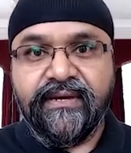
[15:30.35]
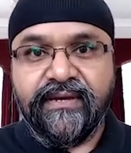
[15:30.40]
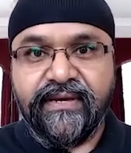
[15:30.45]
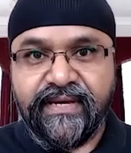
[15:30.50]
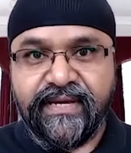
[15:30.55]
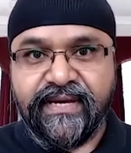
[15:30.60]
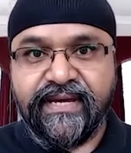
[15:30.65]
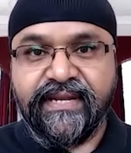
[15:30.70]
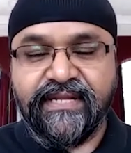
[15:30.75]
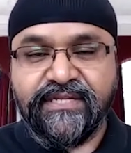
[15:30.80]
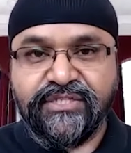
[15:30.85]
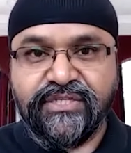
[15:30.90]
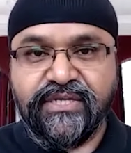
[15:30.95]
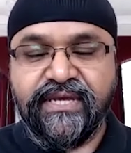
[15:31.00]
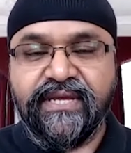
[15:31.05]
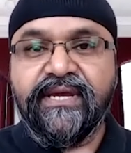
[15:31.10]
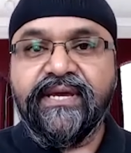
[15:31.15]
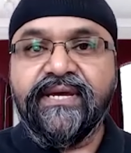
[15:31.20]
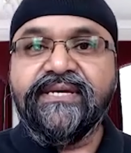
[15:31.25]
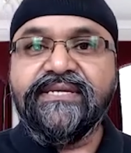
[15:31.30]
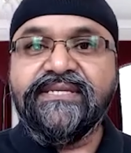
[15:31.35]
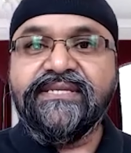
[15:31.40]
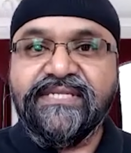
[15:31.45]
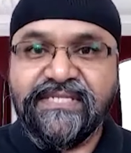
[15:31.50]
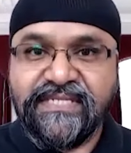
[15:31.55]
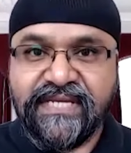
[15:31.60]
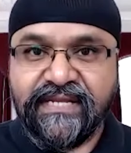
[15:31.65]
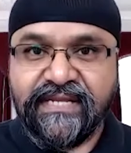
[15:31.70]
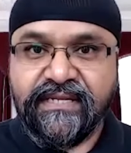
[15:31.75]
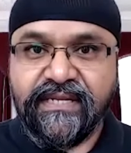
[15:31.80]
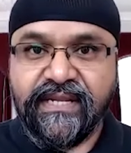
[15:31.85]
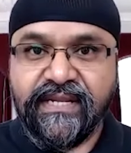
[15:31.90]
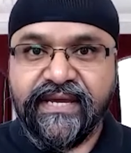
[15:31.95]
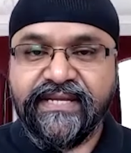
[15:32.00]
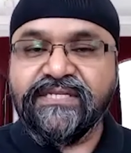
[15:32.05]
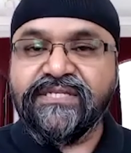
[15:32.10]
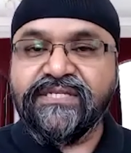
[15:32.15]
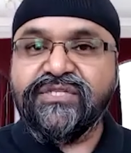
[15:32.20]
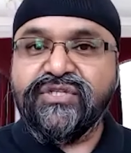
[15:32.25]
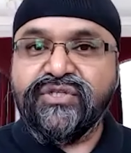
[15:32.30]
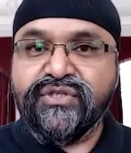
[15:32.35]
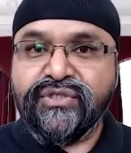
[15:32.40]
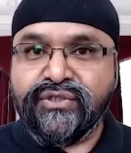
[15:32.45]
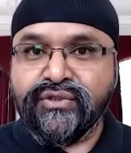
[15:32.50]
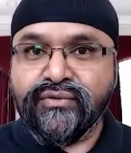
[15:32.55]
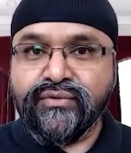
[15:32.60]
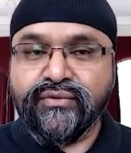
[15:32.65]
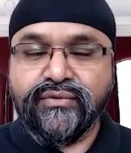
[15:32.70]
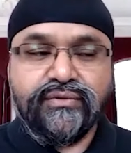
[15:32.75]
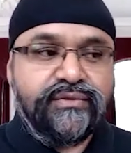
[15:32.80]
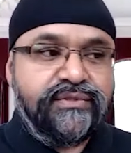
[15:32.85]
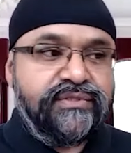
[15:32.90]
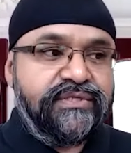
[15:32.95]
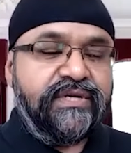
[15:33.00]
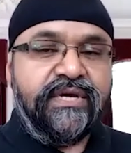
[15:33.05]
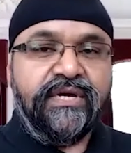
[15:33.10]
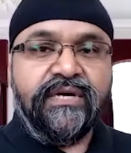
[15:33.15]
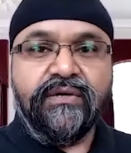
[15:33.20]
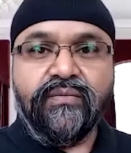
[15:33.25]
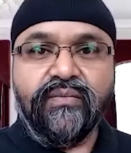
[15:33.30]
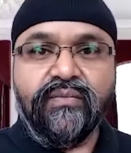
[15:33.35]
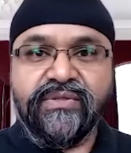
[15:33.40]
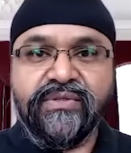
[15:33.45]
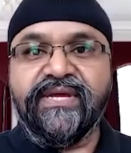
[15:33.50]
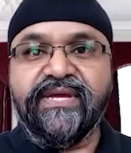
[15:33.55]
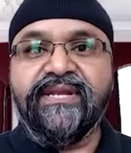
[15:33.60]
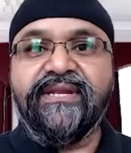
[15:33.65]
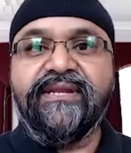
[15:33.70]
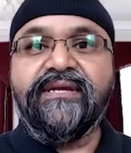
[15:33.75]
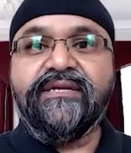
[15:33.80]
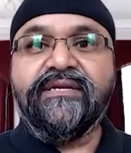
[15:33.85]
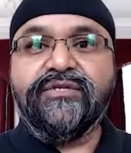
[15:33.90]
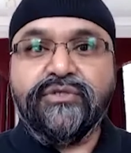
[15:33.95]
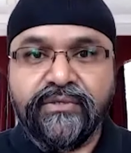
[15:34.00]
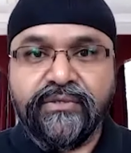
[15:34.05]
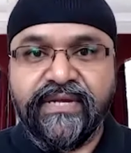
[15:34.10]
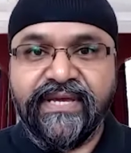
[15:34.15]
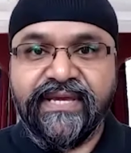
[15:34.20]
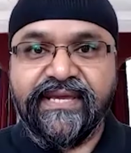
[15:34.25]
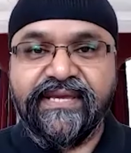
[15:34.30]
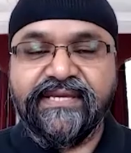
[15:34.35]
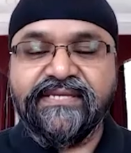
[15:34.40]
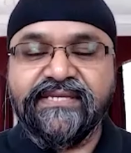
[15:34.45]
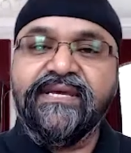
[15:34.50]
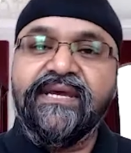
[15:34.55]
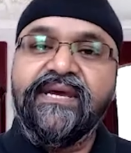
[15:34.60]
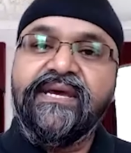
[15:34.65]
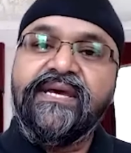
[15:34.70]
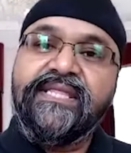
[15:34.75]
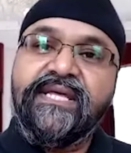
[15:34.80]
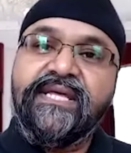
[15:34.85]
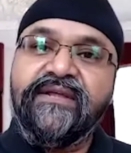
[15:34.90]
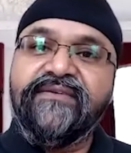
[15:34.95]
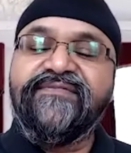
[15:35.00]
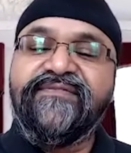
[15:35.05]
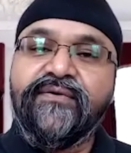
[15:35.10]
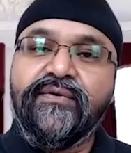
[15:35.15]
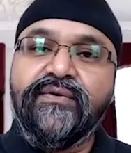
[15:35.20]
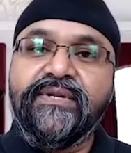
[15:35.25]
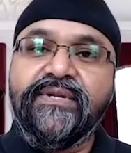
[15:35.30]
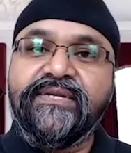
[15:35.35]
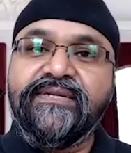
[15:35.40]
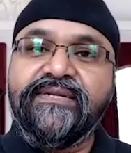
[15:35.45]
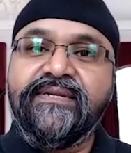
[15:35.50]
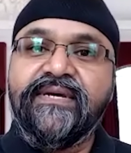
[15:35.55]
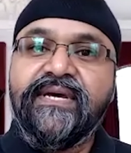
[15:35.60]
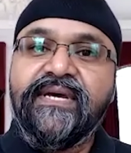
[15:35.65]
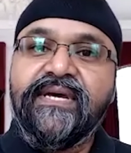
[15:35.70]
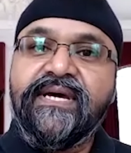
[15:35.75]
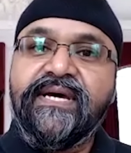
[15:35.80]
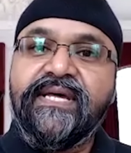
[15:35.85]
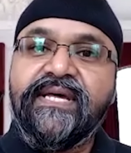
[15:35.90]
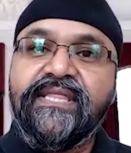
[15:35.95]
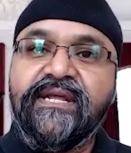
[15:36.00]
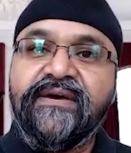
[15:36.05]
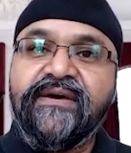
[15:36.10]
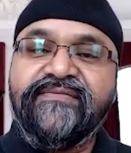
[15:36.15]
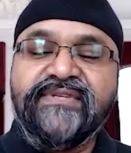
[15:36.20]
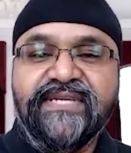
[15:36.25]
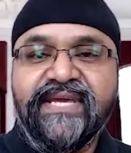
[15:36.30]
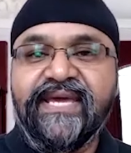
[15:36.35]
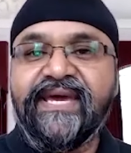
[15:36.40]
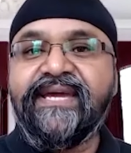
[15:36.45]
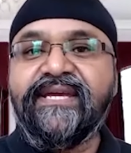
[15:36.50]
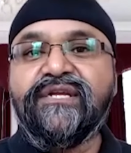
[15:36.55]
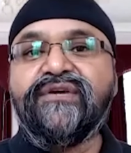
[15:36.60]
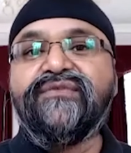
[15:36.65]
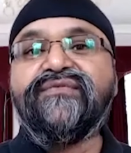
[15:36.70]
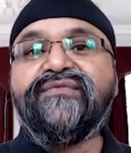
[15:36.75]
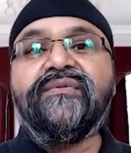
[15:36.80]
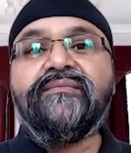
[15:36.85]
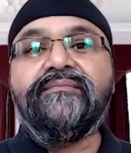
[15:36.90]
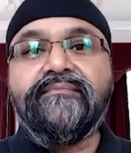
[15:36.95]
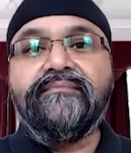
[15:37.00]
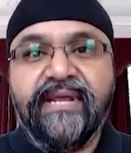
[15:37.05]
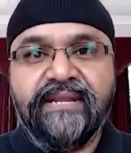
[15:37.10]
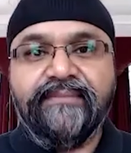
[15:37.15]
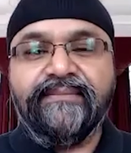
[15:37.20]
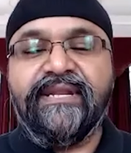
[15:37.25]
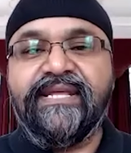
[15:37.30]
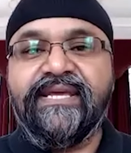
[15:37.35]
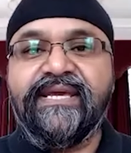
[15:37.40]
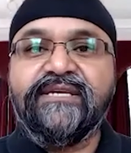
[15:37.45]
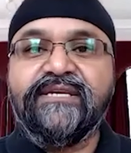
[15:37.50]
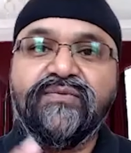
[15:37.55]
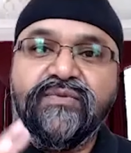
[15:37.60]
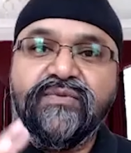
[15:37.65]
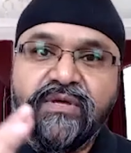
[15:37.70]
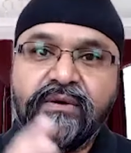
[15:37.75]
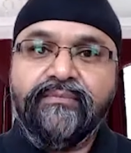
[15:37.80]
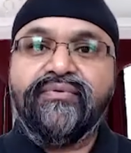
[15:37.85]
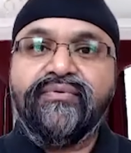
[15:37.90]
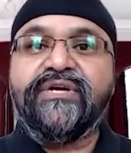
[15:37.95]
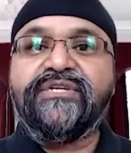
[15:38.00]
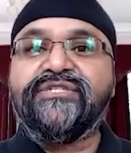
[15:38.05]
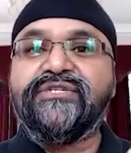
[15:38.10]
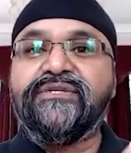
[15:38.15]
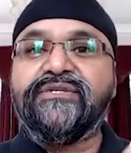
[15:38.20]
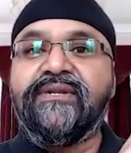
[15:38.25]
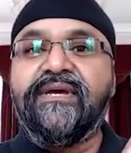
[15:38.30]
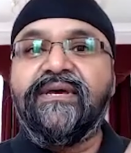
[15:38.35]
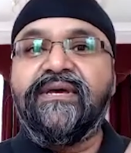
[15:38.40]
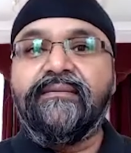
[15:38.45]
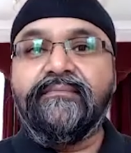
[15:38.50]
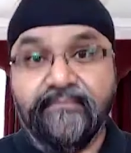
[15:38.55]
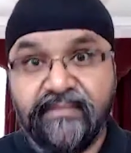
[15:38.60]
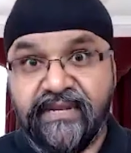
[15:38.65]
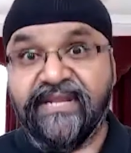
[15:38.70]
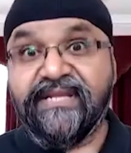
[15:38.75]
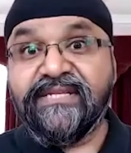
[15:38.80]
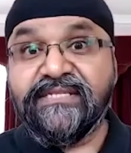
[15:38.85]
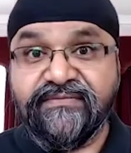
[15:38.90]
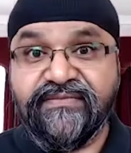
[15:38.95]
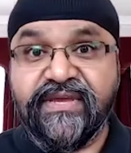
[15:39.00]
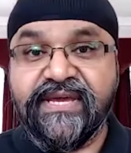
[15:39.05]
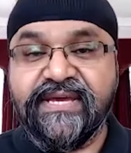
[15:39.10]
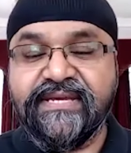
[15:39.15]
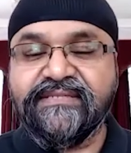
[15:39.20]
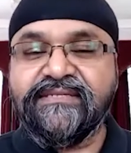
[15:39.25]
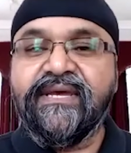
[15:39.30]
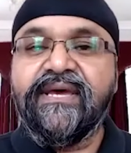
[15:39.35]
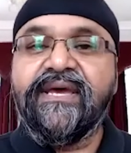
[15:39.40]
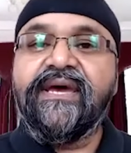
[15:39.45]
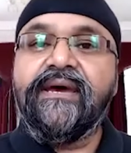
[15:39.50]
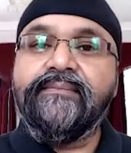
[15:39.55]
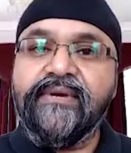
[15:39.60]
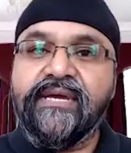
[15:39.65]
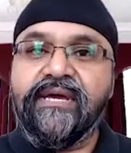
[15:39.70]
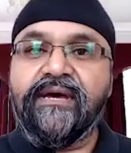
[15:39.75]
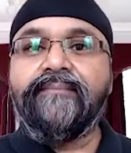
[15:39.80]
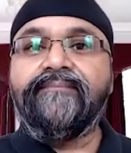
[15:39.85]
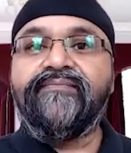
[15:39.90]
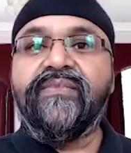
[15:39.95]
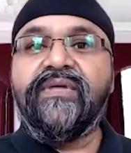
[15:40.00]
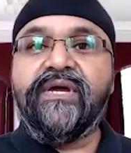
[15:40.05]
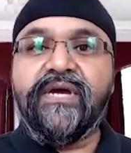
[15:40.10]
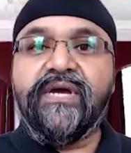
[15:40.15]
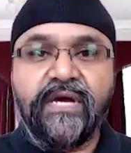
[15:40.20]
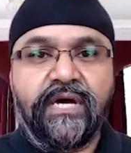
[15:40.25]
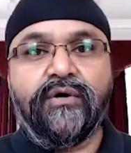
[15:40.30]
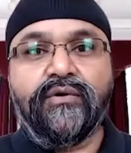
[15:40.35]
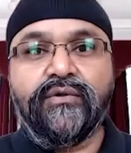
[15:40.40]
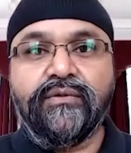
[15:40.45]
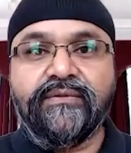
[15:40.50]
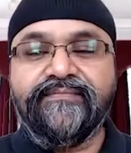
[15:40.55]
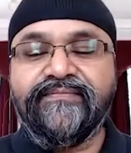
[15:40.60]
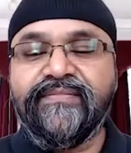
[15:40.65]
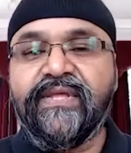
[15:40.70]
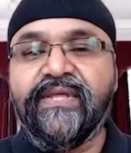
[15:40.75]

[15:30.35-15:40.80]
energy, sunlight stored within trees that have fallen and that have decayed over many, many years with compression, millions of years, and become coal.